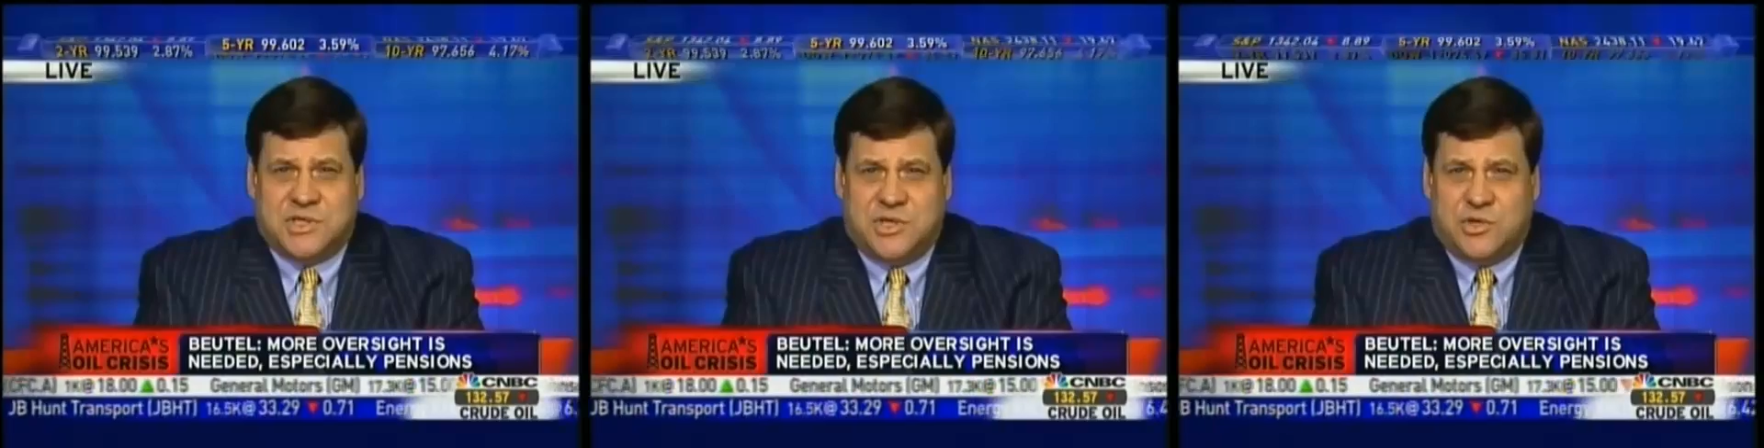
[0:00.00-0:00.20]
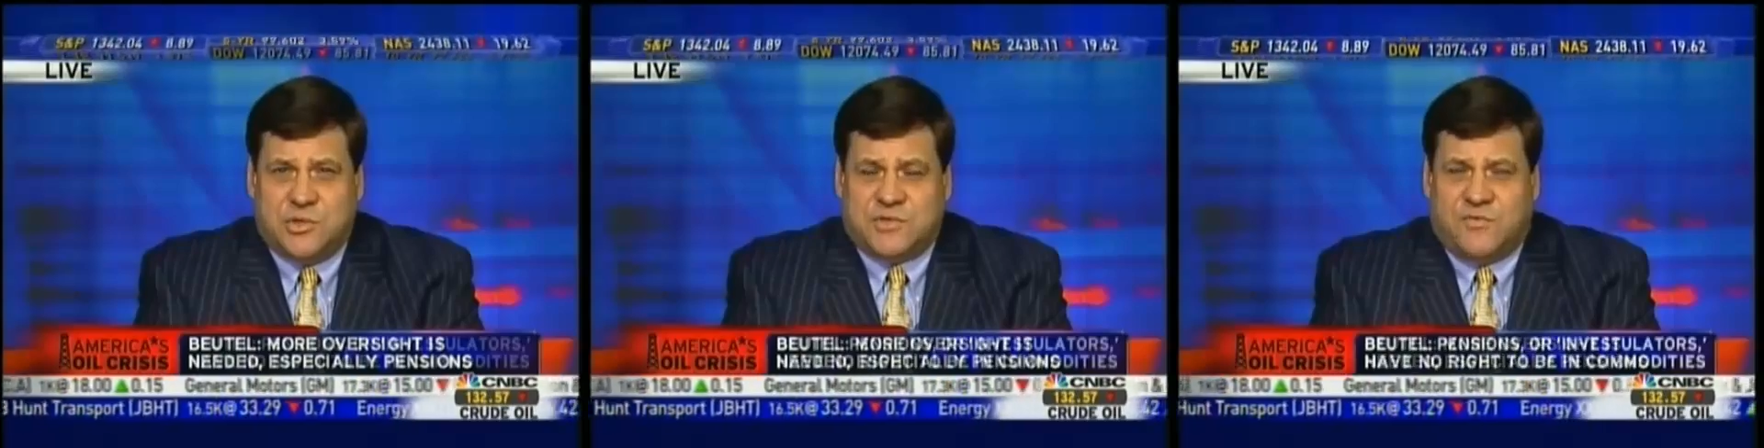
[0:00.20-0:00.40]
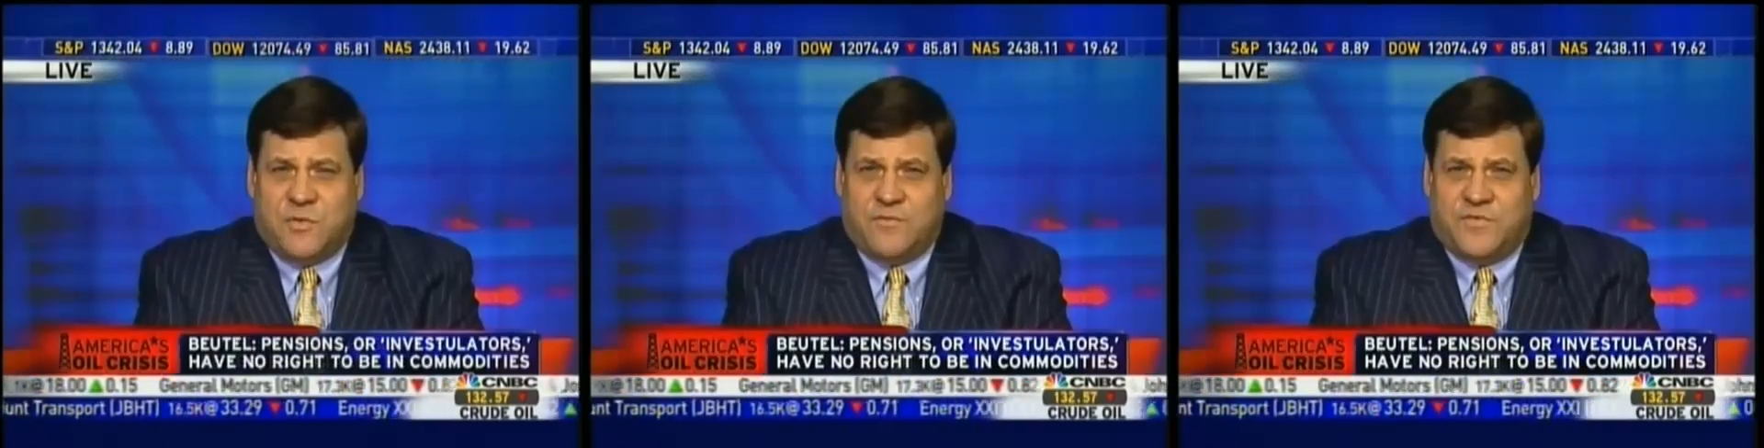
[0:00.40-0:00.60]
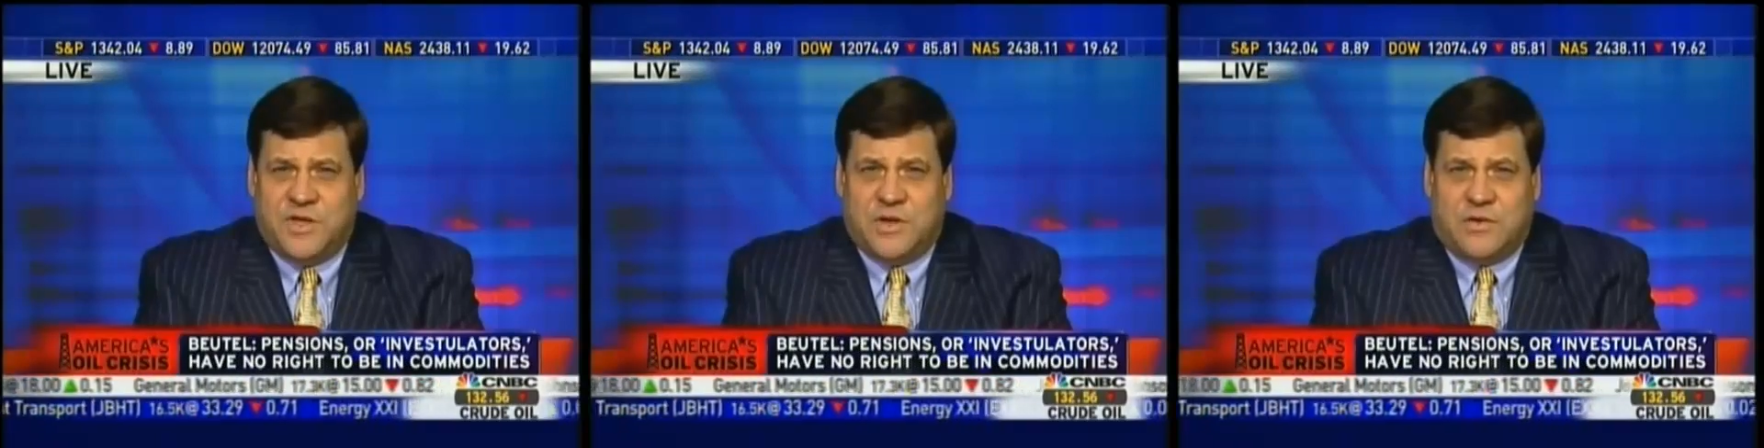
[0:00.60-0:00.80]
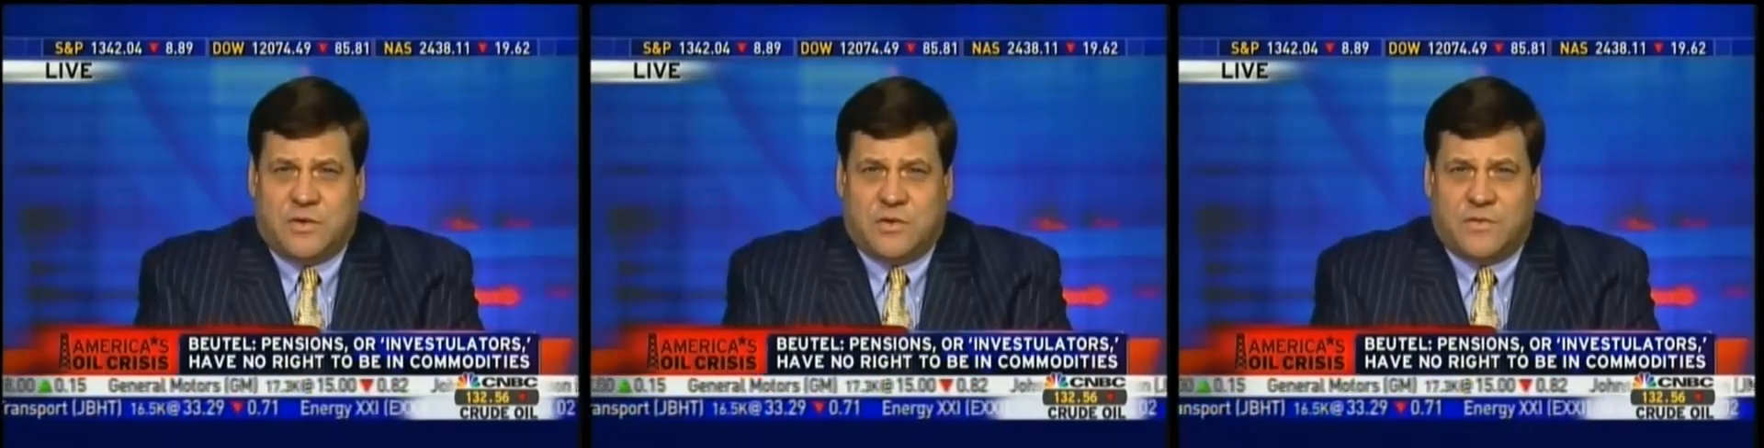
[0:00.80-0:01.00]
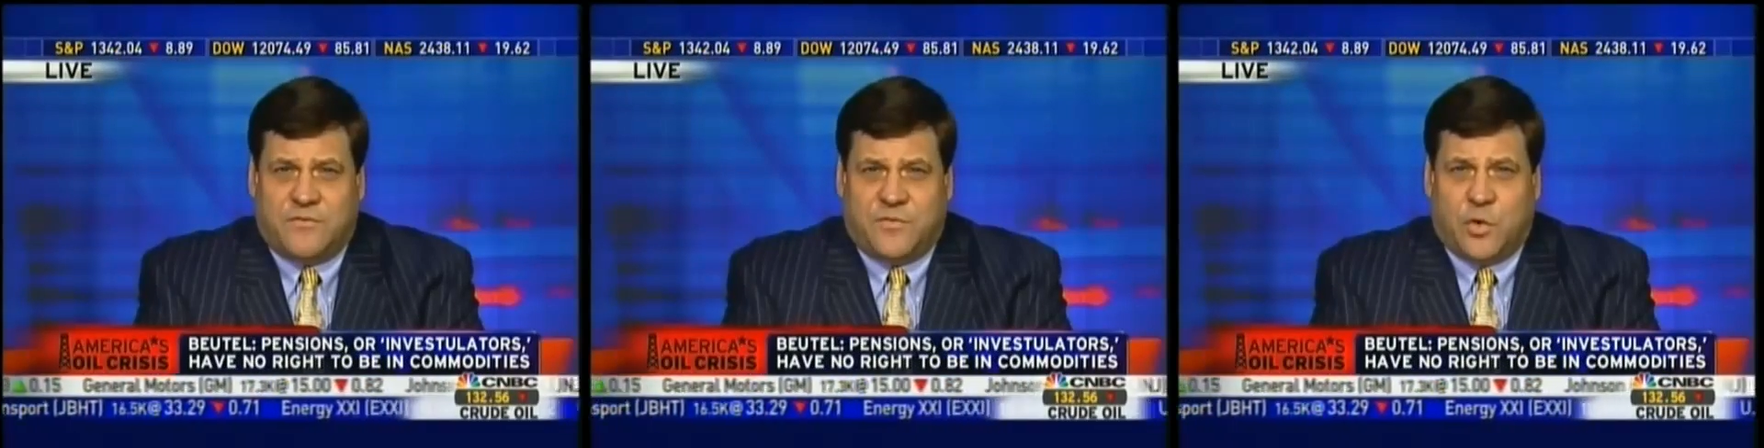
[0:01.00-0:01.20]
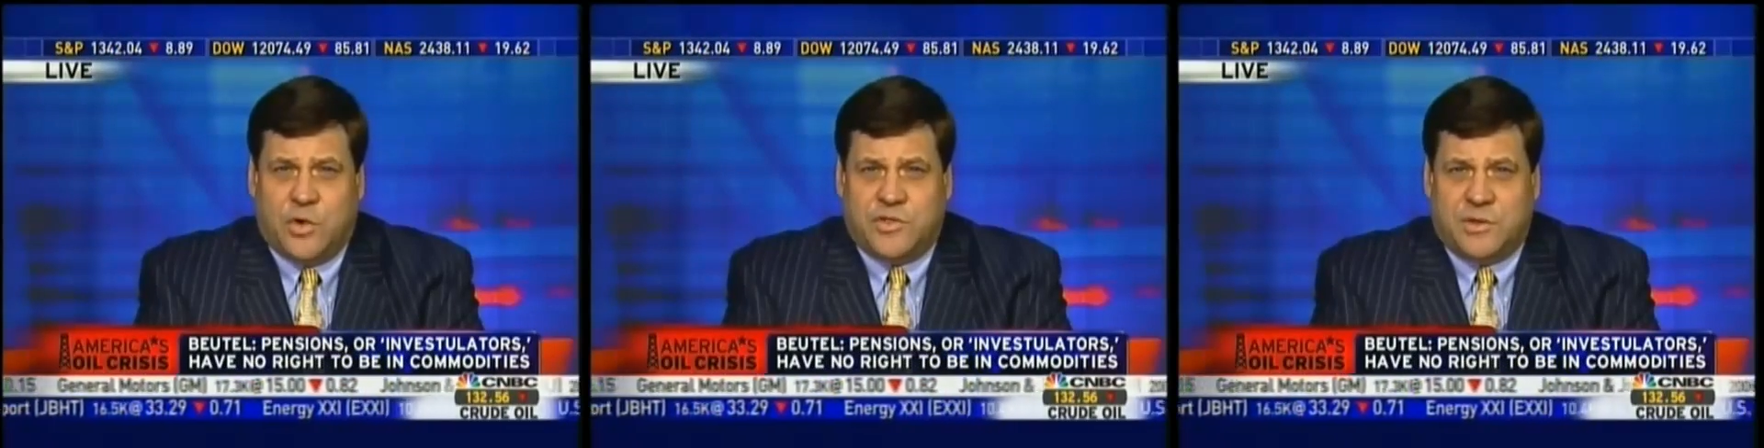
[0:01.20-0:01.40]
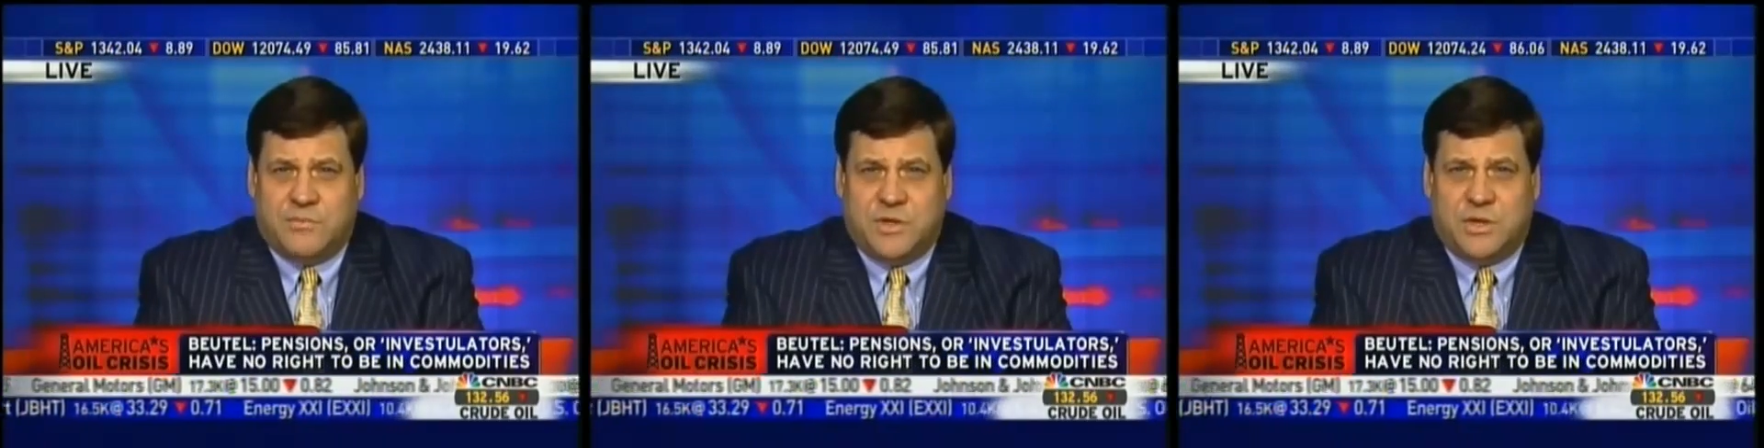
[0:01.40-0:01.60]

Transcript: useful vehicle for them.